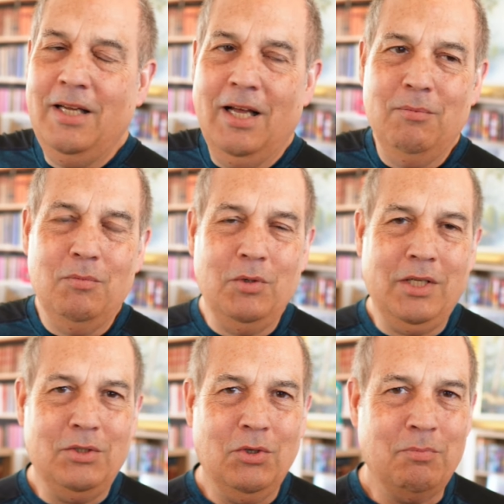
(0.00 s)
Um, we
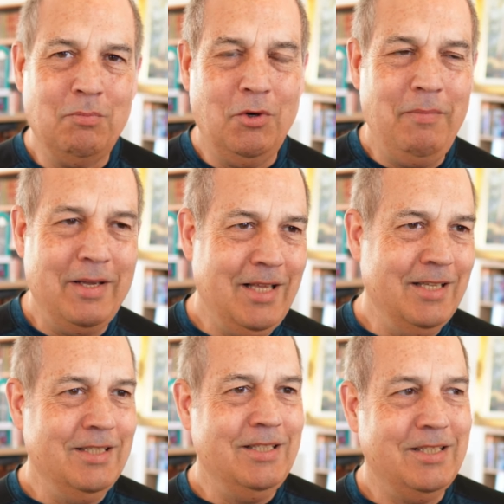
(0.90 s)
can talk more about that
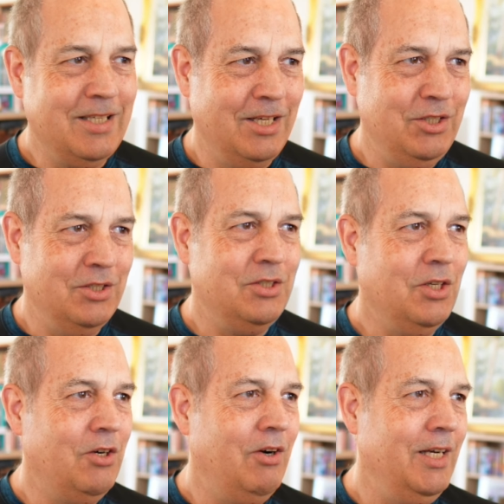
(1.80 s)
in the discussions.
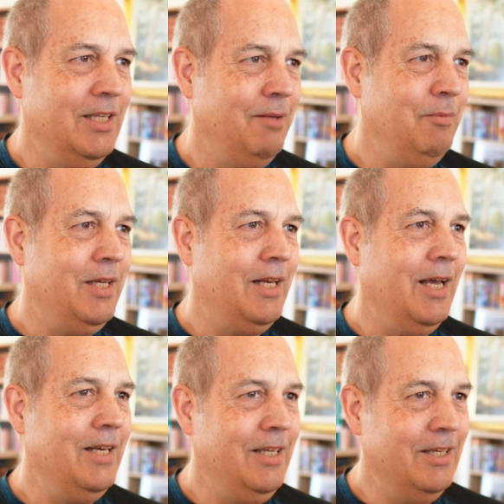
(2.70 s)
All right, let me get
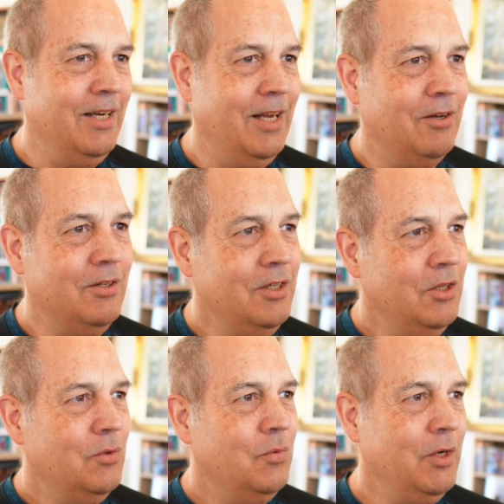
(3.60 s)
out of here now.
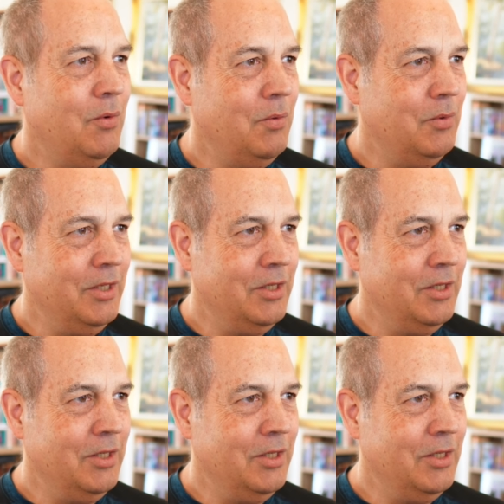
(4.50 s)
Where do I want to